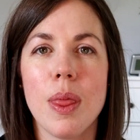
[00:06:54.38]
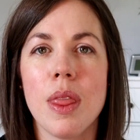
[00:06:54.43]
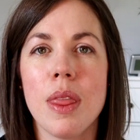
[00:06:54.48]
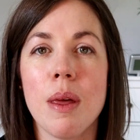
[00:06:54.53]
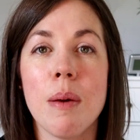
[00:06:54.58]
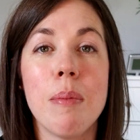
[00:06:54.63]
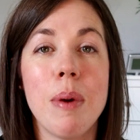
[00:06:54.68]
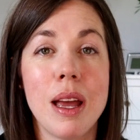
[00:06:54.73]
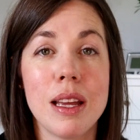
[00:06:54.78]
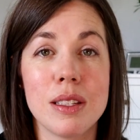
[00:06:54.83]

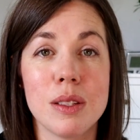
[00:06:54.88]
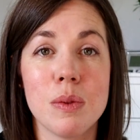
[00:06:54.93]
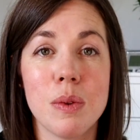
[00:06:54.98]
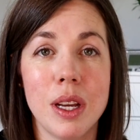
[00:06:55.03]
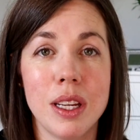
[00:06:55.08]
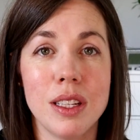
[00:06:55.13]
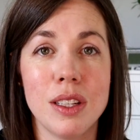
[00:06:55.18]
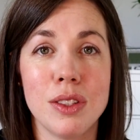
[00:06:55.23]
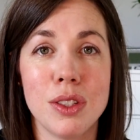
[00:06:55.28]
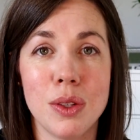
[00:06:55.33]
the best
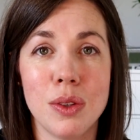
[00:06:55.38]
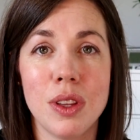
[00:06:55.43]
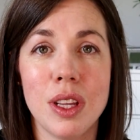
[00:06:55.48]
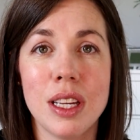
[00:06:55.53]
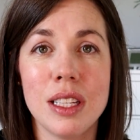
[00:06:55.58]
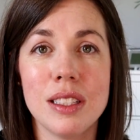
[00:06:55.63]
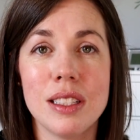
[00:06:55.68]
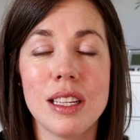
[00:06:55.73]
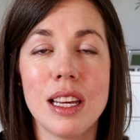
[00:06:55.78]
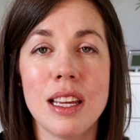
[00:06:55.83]
way to do
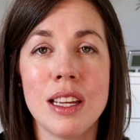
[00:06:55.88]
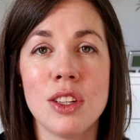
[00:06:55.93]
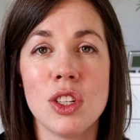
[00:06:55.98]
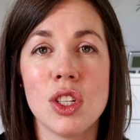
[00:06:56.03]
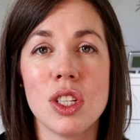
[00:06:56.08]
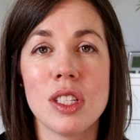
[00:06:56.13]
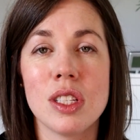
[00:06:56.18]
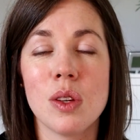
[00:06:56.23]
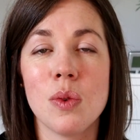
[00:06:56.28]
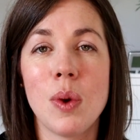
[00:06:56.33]
things.
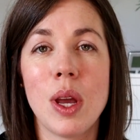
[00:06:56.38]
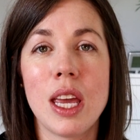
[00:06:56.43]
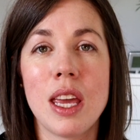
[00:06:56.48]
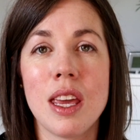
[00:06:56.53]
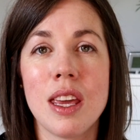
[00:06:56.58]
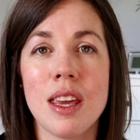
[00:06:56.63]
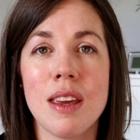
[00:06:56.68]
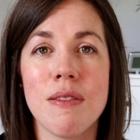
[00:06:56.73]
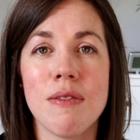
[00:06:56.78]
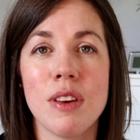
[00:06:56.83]
It's just the way
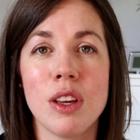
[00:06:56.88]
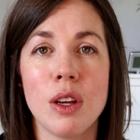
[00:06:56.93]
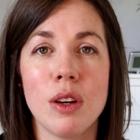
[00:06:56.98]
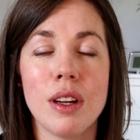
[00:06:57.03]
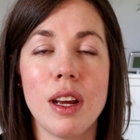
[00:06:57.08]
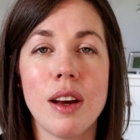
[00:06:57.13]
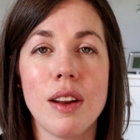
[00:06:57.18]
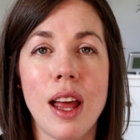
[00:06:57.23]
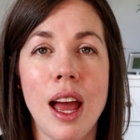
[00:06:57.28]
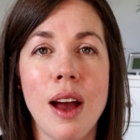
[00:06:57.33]
he
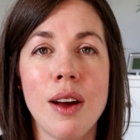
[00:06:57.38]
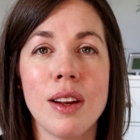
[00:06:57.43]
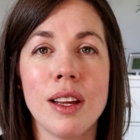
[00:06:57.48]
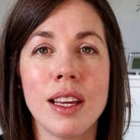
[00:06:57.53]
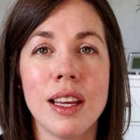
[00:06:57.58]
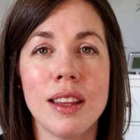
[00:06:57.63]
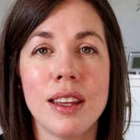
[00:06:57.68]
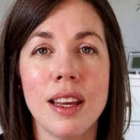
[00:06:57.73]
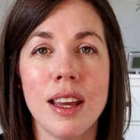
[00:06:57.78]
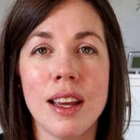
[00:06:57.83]
figured out how to
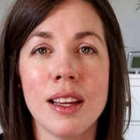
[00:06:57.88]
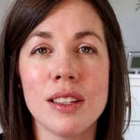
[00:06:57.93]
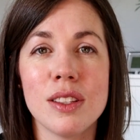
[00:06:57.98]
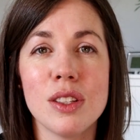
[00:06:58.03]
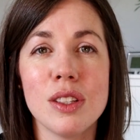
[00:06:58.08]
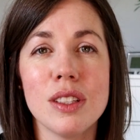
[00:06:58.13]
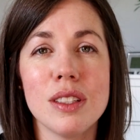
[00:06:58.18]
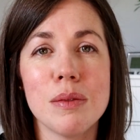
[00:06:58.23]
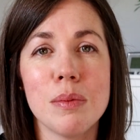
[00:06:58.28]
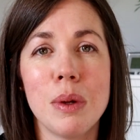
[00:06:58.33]
get the
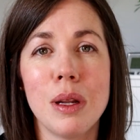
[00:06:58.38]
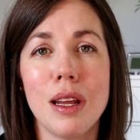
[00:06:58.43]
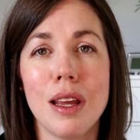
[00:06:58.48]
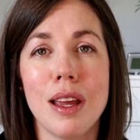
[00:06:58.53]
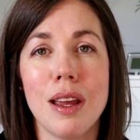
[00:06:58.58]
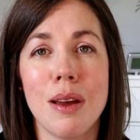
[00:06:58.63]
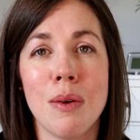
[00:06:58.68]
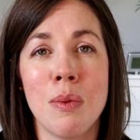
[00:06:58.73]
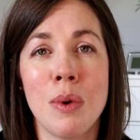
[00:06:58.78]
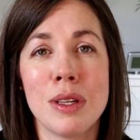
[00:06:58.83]
answers, but
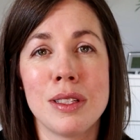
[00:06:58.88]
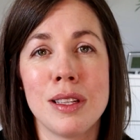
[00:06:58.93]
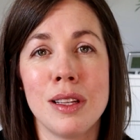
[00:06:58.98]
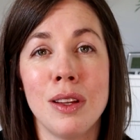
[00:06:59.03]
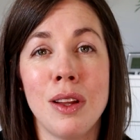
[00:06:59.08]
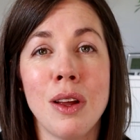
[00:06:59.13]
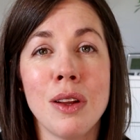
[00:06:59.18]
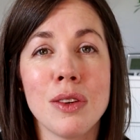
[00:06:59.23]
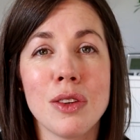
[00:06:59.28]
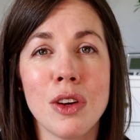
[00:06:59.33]
it
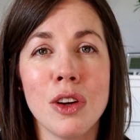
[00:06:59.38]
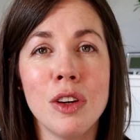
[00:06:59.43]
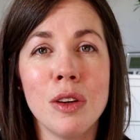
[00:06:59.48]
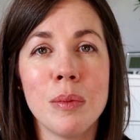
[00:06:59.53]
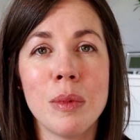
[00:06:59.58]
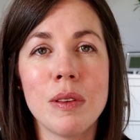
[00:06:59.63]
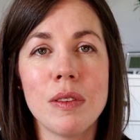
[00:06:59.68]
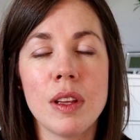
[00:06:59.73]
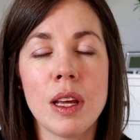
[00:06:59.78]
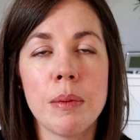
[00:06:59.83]
wasn't
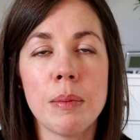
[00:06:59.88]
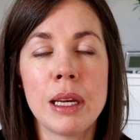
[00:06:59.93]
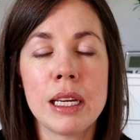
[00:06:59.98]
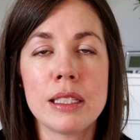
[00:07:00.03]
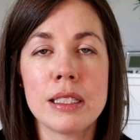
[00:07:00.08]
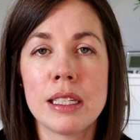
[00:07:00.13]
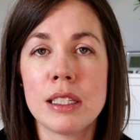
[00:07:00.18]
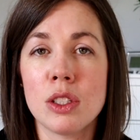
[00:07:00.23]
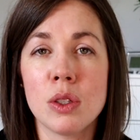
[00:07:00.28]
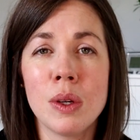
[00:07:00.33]
long-term, if that
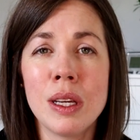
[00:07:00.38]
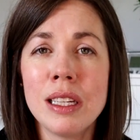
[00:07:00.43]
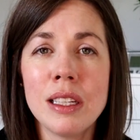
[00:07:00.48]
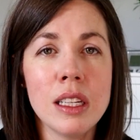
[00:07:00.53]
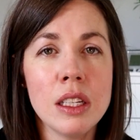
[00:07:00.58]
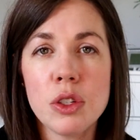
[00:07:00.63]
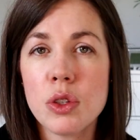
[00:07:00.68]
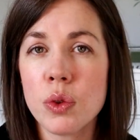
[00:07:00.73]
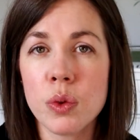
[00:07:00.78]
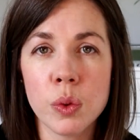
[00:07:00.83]
makes sense. So he
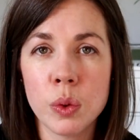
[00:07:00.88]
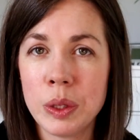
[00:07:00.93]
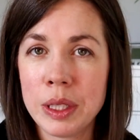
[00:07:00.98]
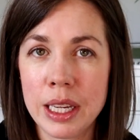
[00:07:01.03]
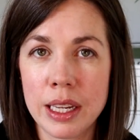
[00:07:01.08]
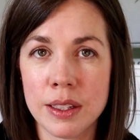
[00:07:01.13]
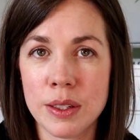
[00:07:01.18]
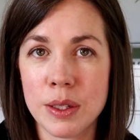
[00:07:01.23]
didn't truly